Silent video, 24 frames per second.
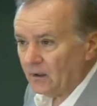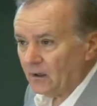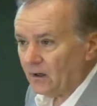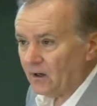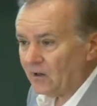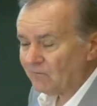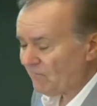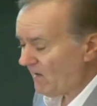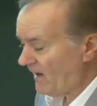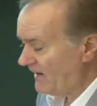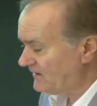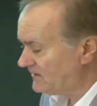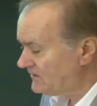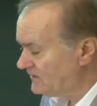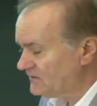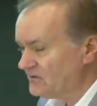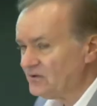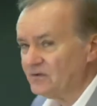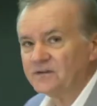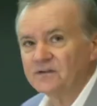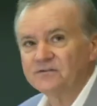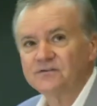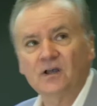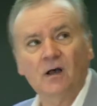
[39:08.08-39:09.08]
Alright,
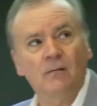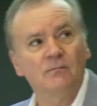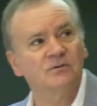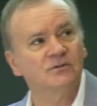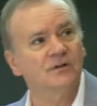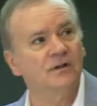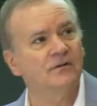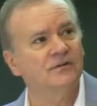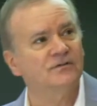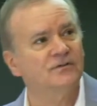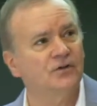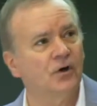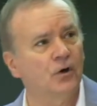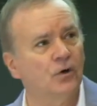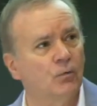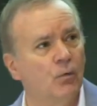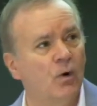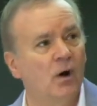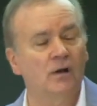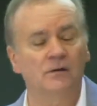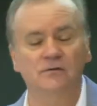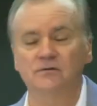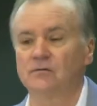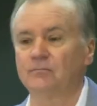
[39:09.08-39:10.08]
so this comes to the so
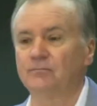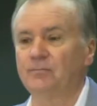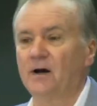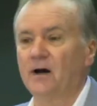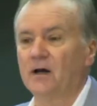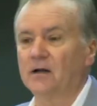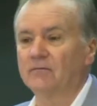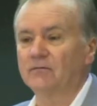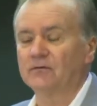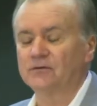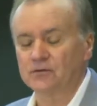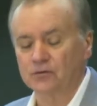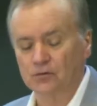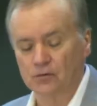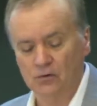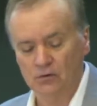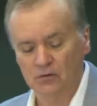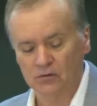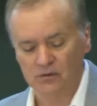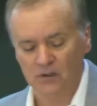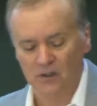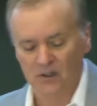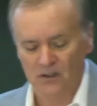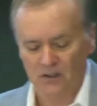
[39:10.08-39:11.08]
what part of the
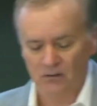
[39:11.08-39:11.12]
talk.